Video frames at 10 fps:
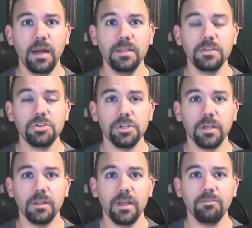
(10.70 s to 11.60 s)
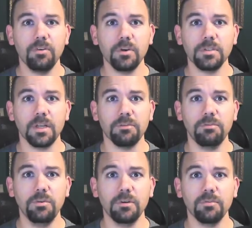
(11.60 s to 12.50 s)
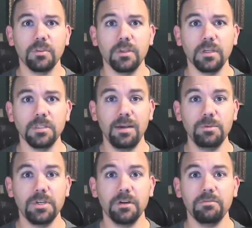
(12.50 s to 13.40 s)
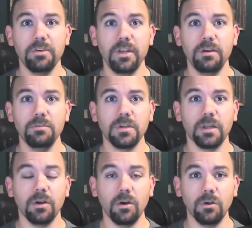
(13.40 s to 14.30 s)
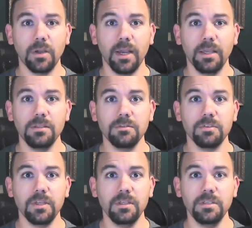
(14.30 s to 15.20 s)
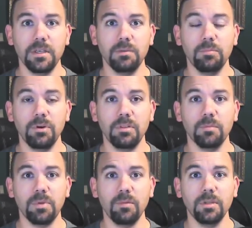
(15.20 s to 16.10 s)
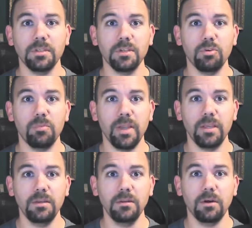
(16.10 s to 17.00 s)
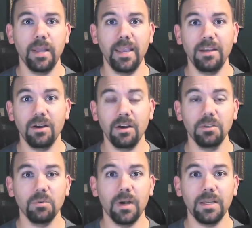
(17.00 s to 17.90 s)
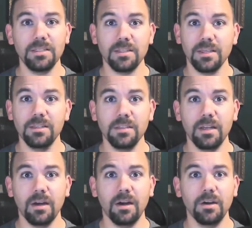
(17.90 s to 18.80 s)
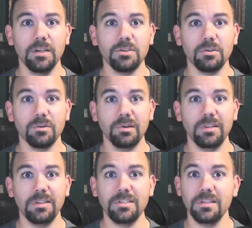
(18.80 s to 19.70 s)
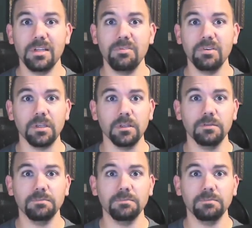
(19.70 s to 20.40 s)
On this channel, I focus on a few different things. Commentary videos on all kinds of things in both the public domain and otherwise things that are historically significant.